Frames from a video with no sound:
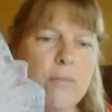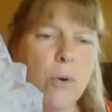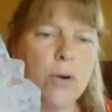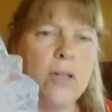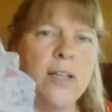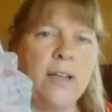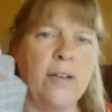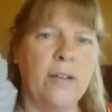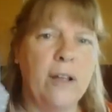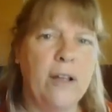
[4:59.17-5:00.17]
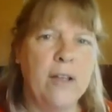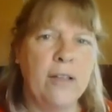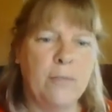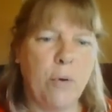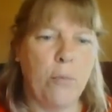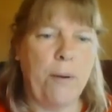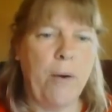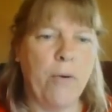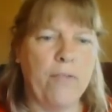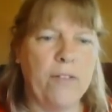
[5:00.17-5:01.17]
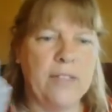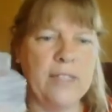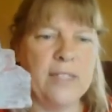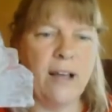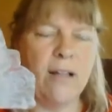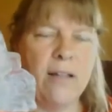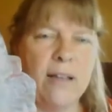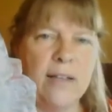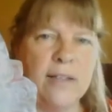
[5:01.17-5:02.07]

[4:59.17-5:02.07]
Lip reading: the more clear, the more powerful the skull